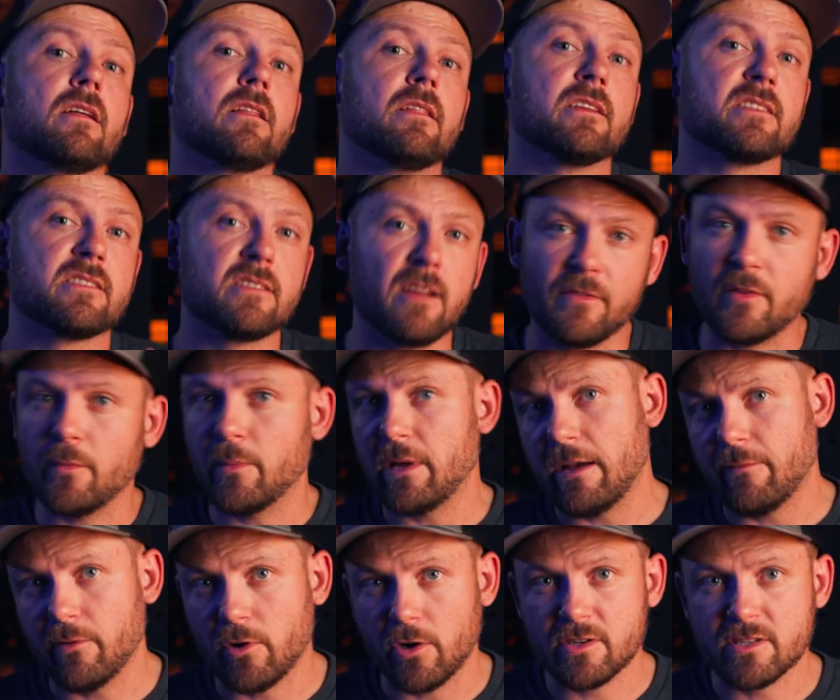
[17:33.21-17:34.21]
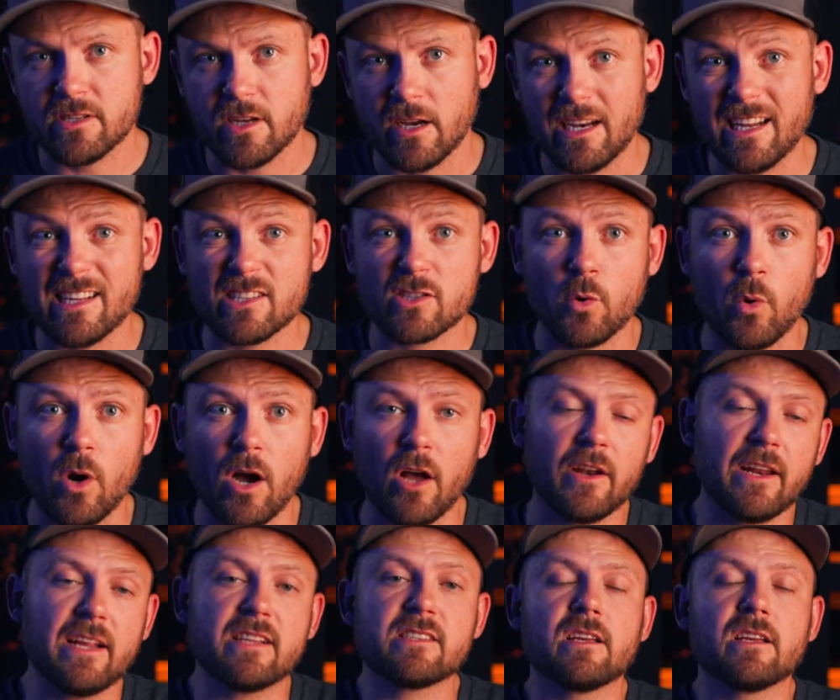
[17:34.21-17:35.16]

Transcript: the stuff that we have on our site is quality.